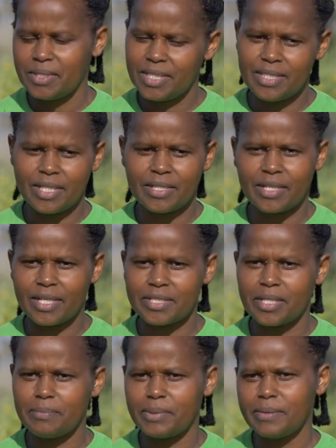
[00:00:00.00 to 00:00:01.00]
did
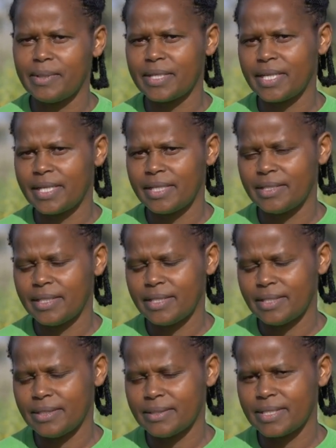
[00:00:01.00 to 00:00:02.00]
agriculture in primary
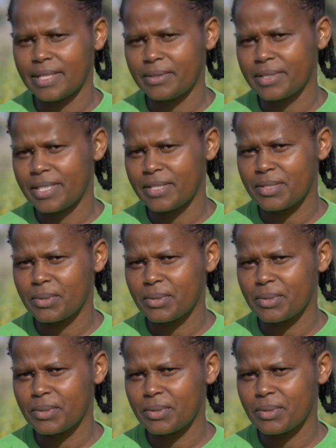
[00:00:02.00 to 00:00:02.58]
and secondary